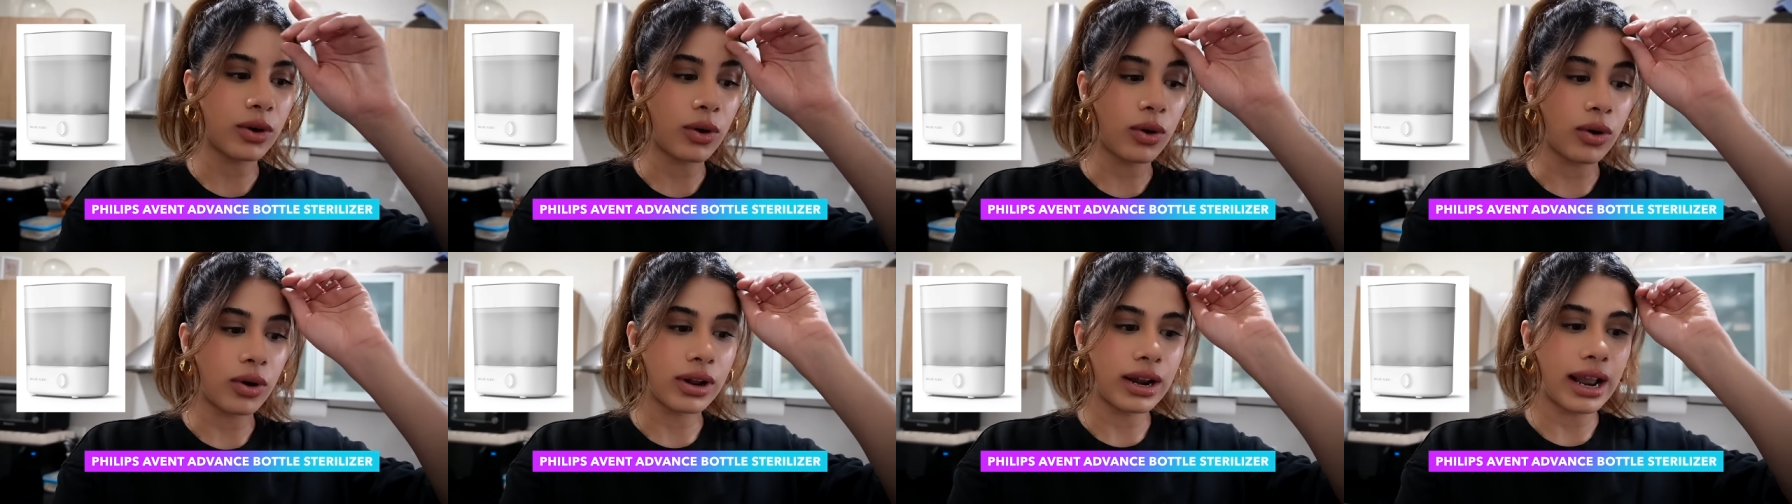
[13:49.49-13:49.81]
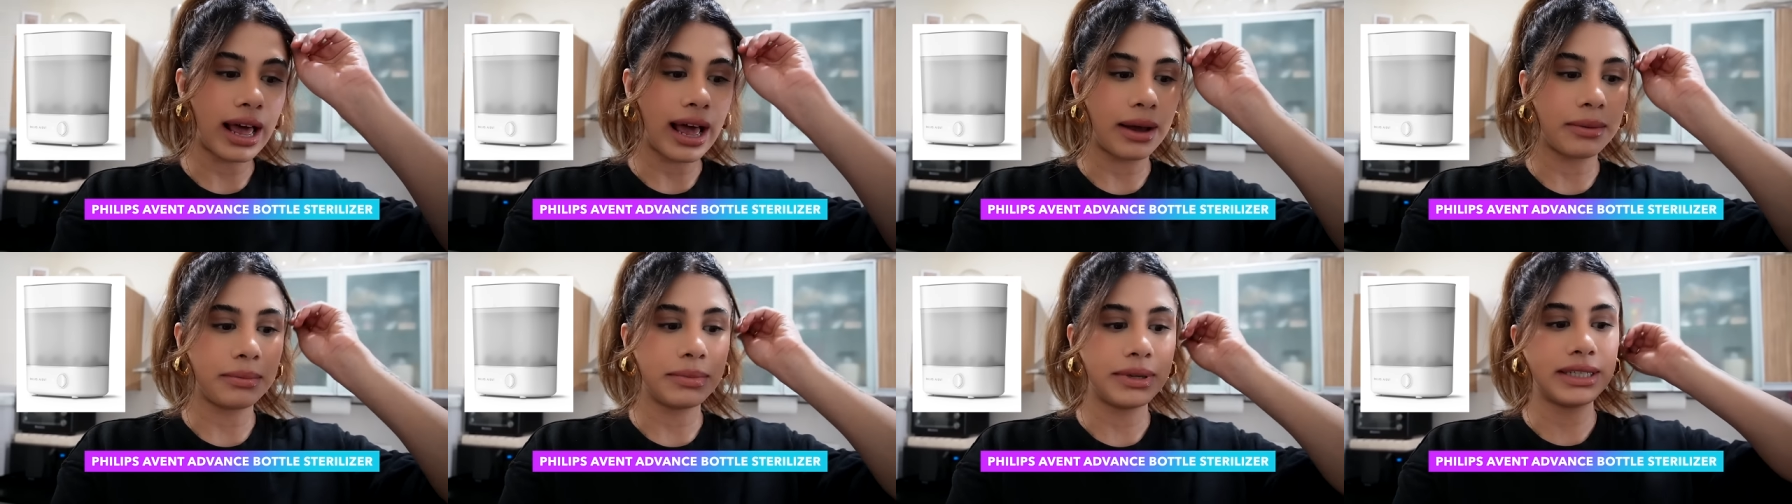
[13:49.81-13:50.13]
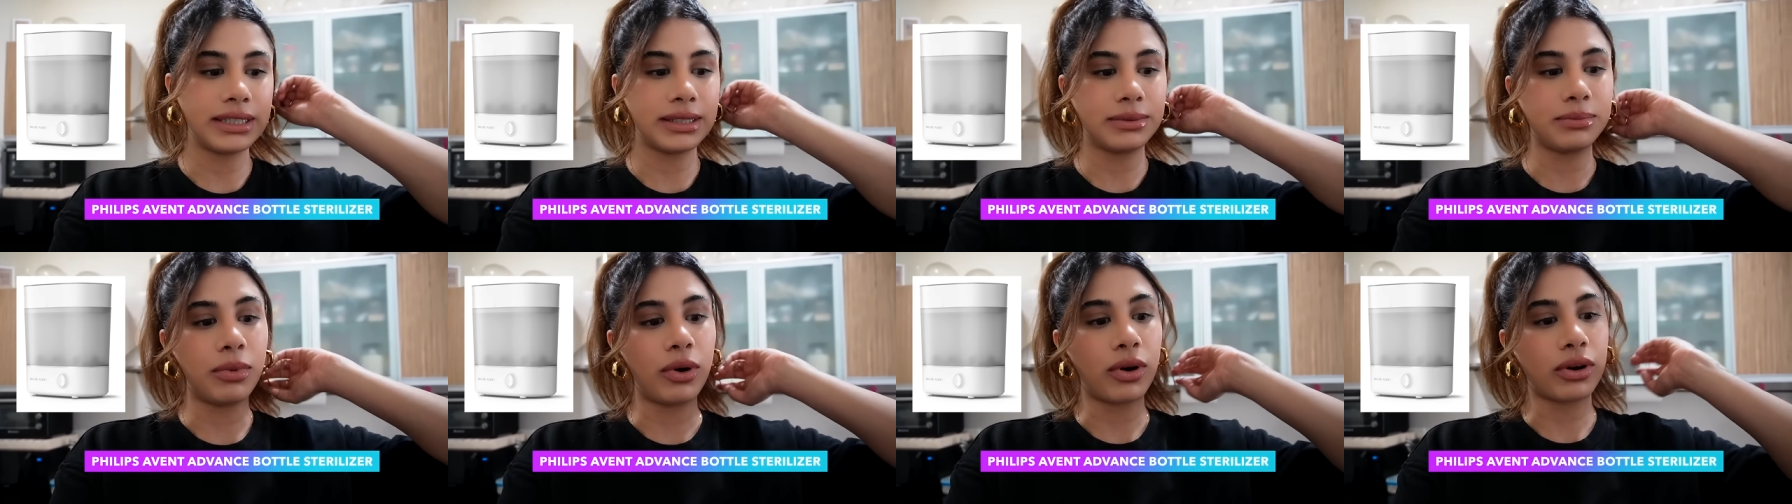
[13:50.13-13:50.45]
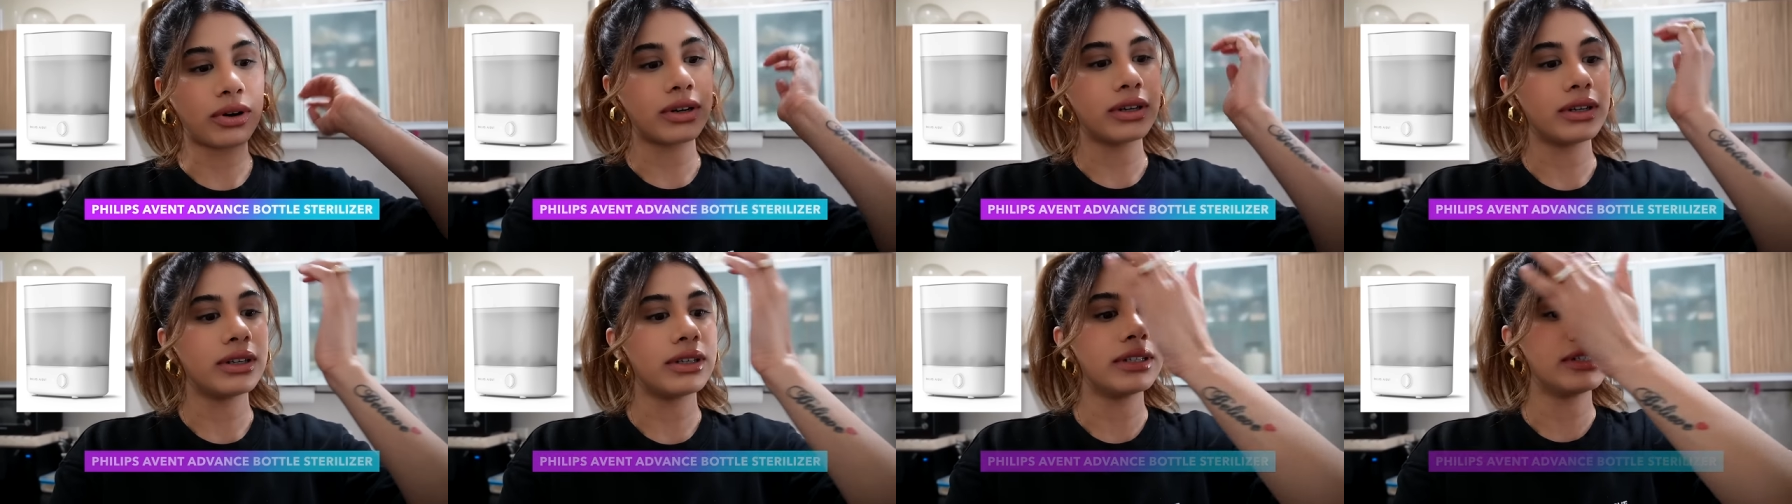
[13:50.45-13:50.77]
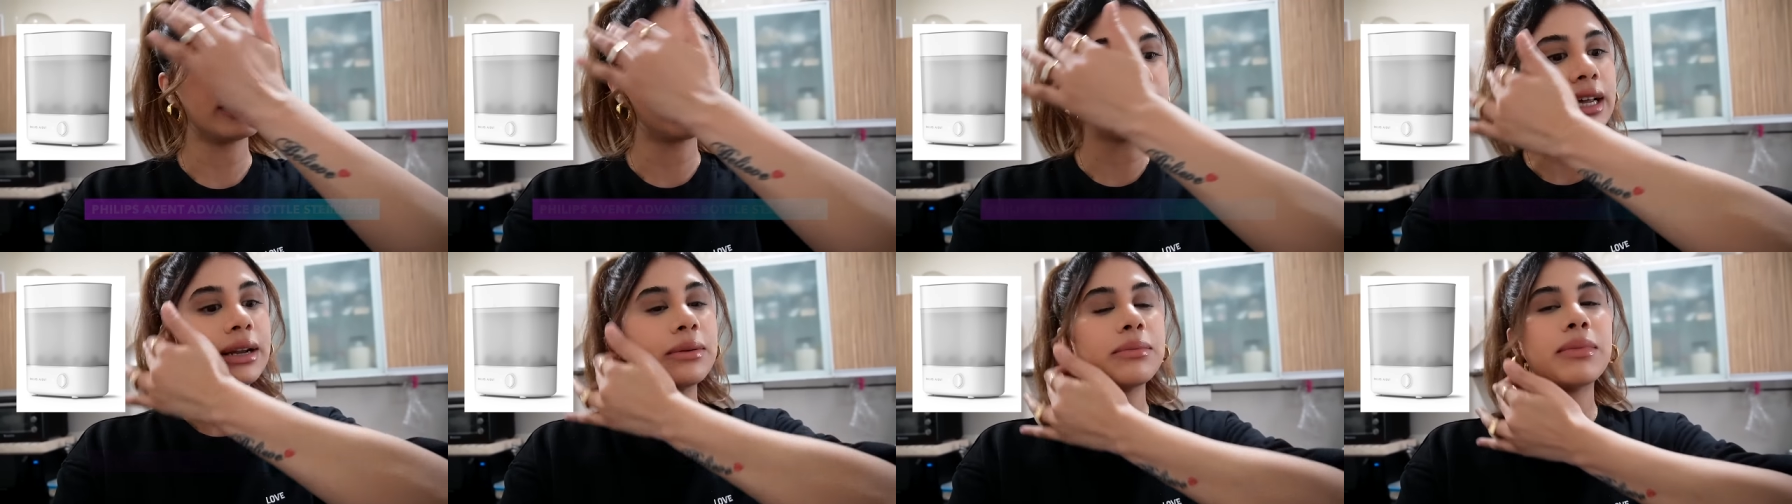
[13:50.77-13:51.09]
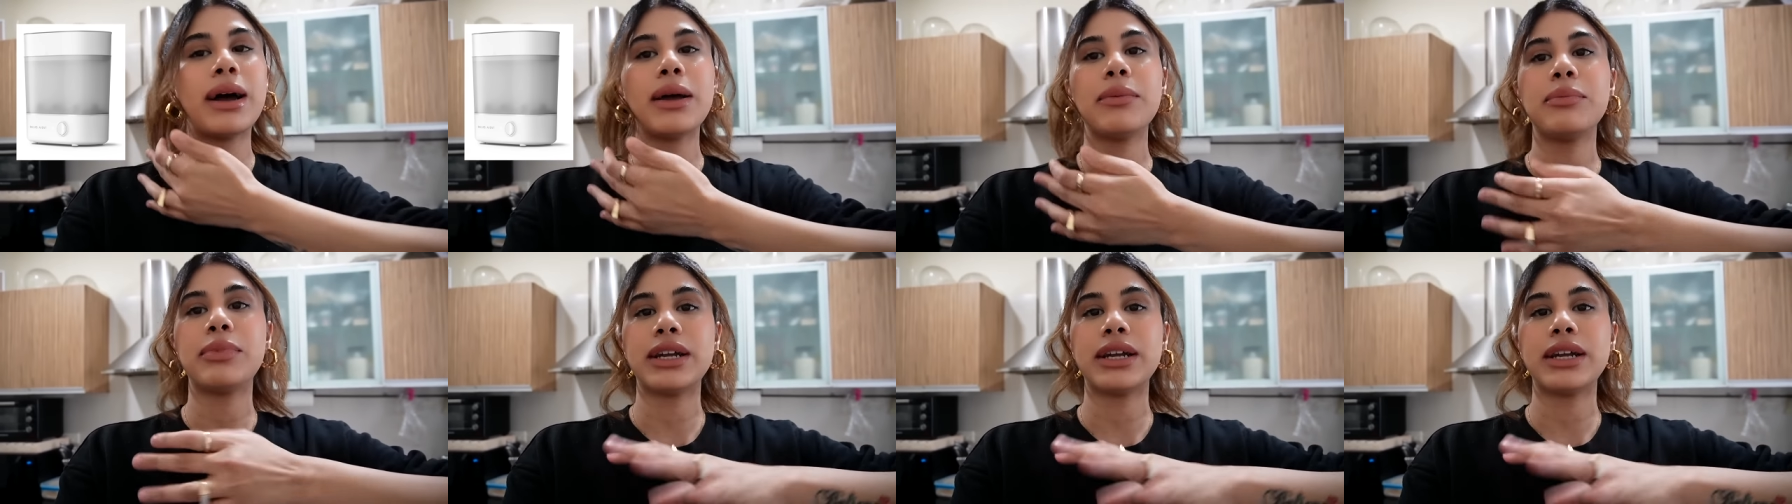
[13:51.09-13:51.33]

all abby's bottles and my